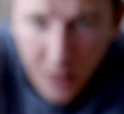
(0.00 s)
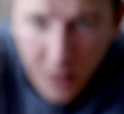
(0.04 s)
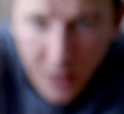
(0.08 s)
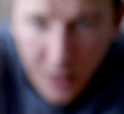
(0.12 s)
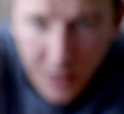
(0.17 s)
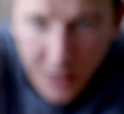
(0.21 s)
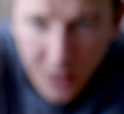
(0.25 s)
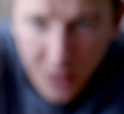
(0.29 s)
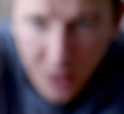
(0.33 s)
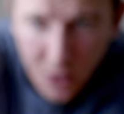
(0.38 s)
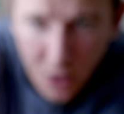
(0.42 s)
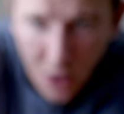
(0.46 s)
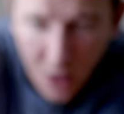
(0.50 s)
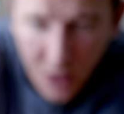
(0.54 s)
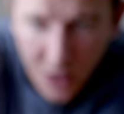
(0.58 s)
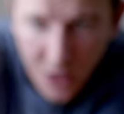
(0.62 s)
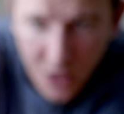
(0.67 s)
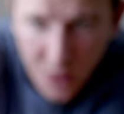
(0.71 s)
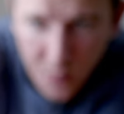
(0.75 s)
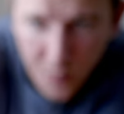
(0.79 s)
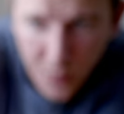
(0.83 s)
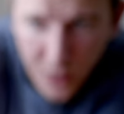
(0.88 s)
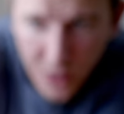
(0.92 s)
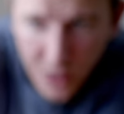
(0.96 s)
the
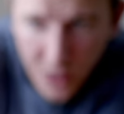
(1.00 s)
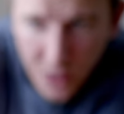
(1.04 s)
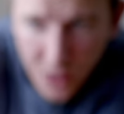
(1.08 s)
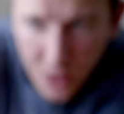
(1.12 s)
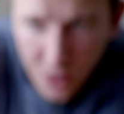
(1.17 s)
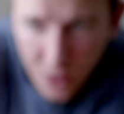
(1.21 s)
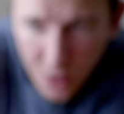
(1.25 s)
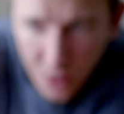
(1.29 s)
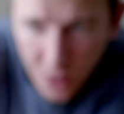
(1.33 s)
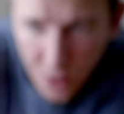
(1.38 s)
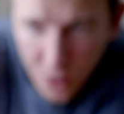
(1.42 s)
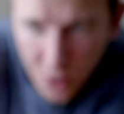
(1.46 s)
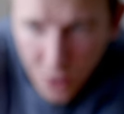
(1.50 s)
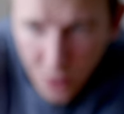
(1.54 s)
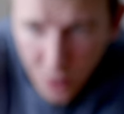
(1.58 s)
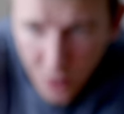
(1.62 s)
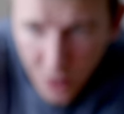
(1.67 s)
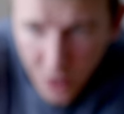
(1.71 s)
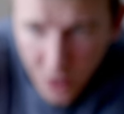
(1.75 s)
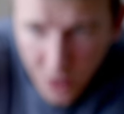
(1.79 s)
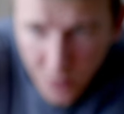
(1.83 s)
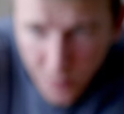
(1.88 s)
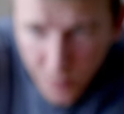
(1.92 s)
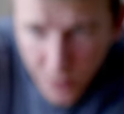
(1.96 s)
tallest piece to the
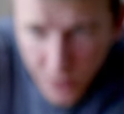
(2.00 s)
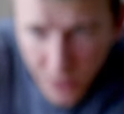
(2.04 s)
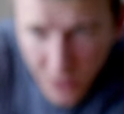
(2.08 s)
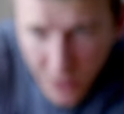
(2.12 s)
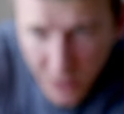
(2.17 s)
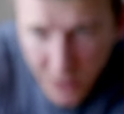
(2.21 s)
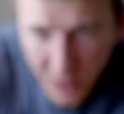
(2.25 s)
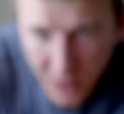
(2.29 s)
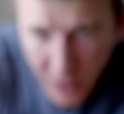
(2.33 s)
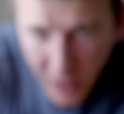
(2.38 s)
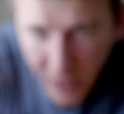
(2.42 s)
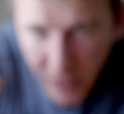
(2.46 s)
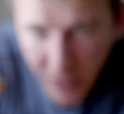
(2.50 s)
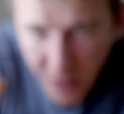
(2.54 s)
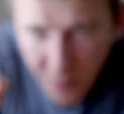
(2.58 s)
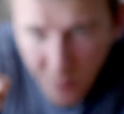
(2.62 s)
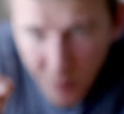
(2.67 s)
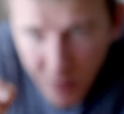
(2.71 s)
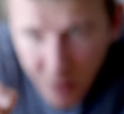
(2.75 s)
shortest piece. And